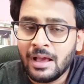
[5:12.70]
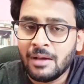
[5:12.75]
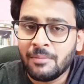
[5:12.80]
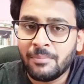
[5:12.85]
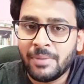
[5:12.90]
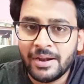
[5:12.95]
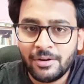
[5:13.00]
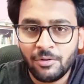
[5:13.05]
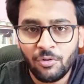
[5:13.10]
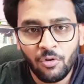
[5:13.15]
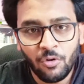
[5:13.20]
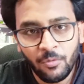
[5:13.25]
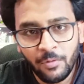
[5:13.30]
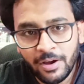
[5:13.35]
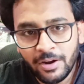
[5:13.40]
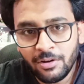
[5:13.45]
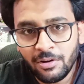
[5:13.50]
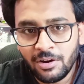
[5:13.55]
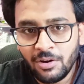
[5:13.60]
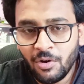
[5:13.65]
But
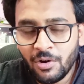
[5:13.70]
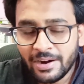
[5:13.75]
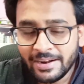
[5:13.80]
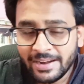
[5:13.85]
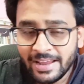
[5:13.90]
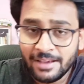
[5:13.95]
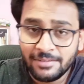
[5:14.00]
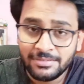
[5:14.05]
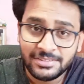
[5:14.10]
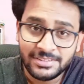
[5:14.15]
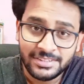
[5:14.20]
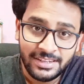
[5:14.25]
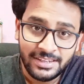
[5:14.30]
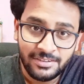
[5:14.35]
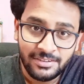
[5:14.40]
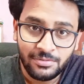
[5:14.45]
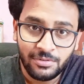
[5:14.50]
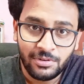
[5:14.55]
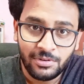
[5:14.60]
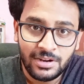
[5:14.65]
overall, what I have
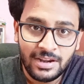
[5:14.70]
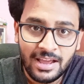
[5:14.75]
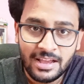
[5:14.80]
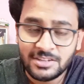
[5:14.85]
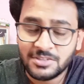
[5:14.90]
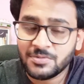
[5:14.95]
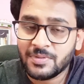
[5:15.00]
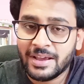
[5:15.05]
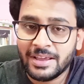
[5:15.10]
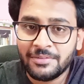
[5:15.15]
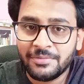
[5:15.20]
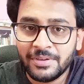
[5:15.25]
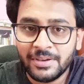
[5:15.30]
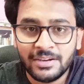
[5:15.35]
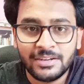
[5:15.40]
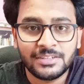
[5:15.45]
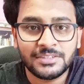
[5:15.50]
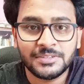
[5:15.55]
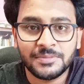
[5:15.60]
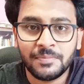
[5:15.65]
seen for last five
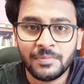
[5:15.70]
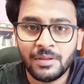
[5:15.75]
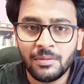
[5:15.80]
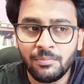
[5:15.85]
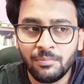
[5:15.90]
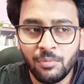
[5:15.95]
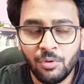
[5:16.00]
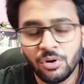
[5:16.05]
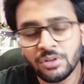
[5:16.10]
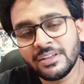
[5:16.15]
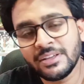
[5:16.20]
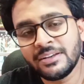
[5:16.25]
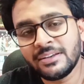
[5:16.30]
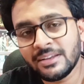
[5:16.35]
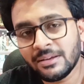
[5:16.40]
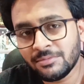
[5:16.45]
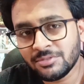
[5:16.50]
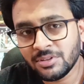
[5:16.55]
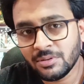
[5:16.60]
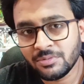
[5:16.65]
years, both in
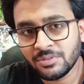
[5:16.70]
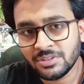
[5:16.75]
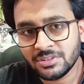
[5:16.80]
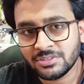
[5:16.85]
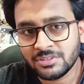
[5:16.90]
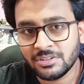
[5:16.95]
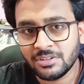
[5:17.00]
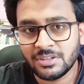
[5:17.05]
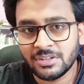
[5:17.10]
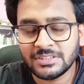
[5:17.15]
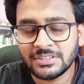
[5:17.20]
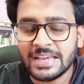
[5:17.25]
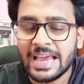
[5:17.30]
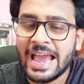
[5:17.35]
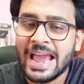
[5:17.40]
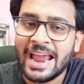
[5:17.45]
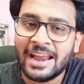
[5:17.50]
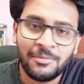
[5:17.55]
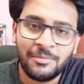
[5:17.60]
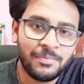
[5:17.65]
terms of research
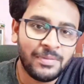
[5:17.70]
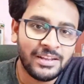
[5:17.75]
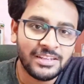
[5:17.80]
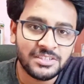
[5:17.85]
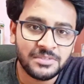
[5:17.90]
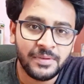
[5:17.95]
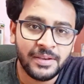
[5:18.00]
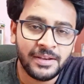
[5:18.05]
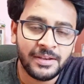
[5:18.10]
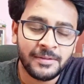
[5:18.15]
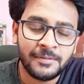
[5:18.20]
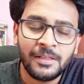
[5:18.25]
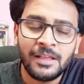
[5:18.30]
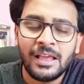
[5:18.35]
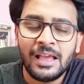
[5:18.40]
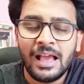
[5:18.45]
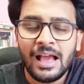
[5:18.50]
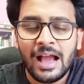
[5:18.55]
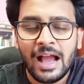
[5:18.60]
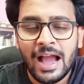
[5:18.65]
and placement,
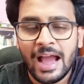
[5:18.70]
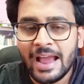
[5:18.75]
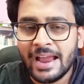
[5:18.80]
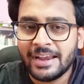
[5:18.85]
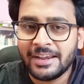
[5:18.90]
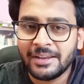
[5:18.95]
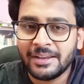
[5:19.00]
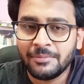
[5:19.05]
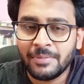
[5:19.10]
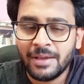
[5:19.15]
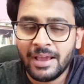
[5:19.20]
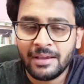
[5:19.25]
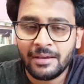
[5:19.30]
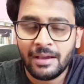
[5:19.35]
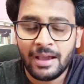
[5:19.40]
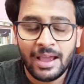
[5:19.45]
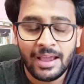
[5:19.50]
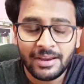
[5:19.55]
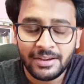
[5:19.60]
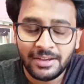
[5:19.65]
IIT, Bang
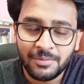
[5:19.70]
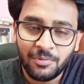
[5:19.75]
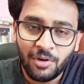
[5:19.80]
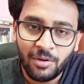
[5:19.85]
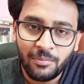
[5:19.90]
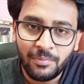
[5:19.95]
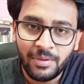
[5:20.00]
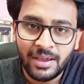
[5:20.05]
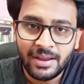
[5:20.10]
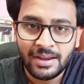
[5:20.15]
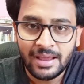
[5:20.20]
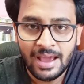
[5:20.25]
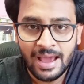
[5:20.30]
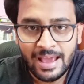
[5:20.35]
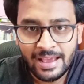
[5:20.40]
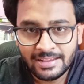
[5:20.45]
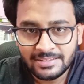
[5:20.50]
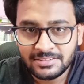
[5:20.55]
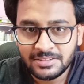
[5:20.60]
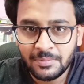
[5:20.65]
IIT Bombay and
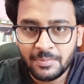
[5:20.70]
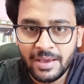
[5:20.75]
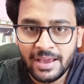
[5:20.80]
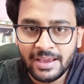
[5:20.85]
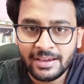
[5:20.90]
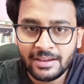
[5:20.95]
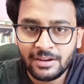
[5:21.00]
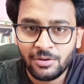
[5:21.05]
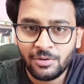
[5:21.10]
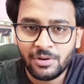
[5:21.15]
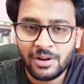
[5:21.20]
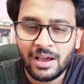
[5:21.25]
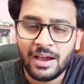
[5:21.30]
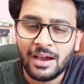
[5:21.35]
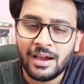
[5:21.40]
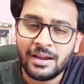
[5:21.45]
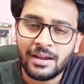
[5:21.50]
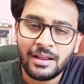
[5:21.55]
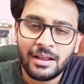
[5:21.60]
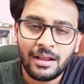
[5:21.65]
IISc Bangalore
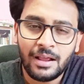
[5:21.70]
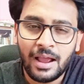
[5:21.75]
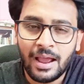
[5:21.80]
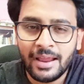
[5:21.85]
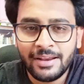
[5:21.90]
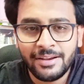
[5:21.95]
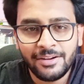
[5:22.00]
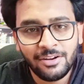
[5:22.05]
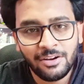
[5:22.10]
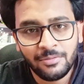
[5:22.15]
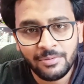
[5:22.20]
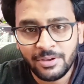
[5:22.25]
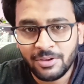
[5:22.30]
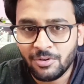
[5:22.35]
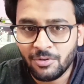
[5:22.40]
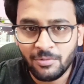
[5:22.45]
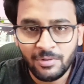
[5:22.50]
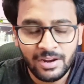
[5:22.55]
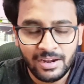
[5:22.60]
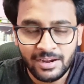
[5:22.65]
are kind of
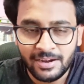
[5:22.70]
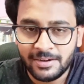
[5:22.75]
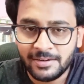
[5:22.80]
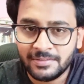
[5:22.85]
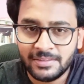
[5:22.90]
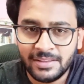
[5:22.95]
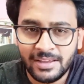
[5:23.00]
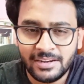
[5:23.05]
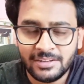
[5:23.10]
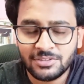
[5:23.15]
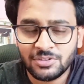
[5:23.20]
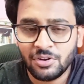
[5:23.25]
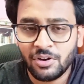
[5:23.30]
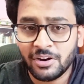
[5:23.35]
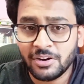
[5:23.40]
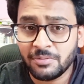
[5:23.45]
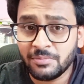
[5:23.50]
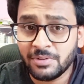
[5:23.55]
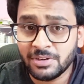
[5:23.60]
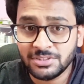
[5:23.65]
equivalent. There is
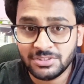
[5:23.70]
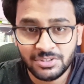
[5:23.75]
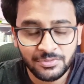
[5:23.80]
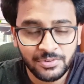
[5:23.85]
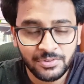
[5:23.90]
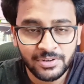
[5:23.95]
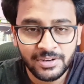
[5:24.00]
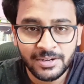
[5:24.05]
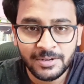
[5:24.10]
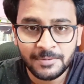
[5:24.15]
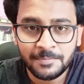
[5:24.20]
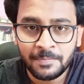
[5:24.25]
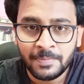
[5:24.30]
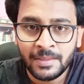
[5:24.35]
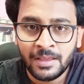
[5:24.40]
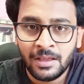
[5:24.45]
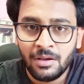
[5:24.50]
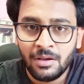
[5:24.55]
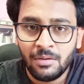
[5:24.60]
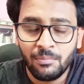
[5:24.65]
not much different.
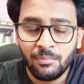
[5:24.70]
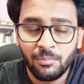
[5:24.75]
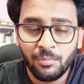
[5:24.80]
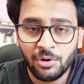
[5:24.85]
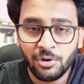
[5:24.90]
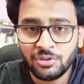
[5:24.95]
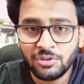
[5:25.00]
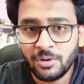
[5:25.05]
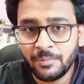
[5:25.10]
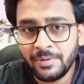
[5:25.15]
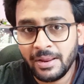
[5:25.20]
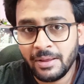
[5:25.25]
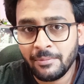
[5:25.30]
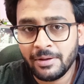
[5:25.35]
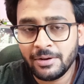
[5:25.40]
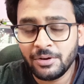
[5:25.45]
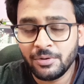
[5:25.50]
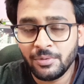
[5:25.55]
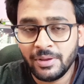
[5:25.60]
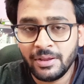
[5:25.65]
Both of them
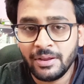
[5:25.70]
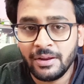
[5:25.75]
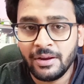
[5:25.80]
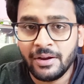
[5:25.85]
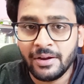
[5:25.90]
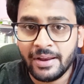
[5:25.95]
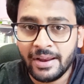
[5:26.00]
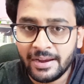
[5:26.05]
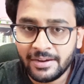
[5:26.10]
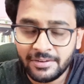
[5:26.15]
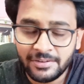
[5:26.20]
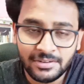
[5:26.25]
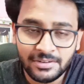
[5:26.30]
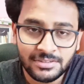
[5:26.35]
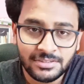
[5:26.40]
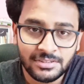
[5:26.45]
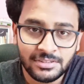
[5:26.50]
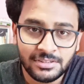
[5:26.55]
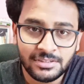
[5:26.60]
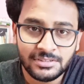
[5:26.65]
are doing great
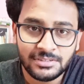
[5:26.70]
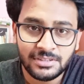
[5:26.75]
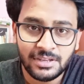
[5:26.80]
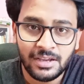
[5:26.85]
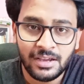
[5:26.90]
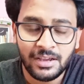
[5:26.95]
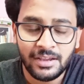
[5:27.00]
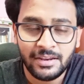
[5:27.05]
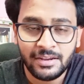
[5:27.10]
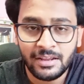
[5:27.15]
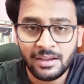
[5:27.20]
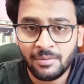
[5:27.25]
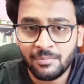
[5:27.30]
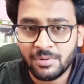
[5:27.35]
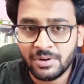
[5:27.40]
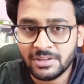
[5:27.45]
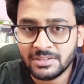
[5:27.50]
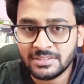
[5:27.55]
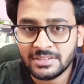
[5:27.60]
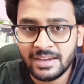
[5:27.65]
research uh, in
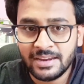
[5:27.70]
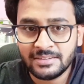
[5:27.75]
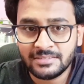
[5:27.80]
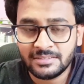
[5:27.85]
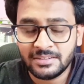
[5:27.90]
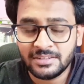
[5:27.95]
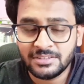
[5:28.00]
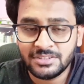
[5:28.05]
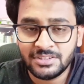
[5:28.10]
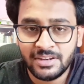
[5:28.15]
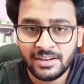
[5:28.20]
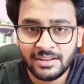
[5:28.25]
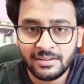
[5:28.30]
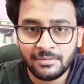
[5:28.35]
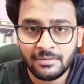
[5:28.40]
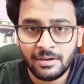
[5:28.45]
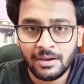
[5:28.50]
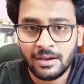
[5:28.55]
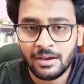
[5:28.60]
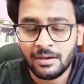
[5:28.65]
computer science, in
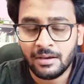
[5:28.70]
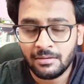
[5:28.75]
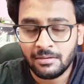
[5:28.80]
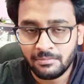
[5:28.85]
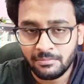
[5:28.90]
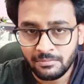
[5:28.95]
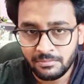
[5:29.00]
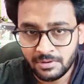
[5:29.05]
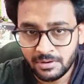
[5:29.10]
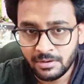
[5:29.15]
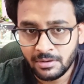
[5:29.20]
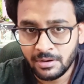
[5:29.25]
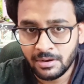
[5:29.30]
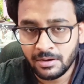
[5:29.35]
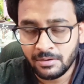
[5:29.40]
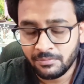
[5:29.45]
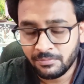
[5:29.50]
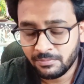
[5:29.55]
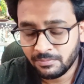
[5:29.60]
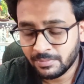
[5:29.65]
engineering uh,
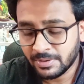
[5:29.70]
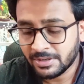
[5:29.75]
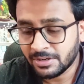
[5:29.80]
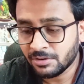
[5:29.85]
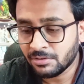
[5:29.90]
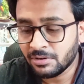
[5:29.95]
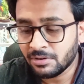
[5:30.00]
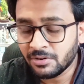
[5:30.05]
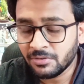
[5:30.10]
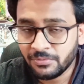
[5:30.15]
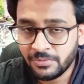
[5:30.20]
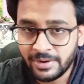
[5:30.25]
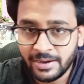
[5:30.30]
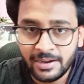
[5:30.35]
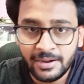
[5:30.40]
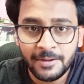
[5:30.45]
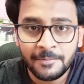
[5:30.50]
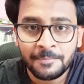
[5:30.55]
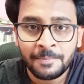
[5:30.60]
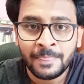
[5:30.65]
uh, particular
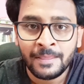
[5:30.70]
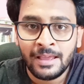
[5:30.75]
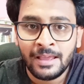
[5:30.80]
field.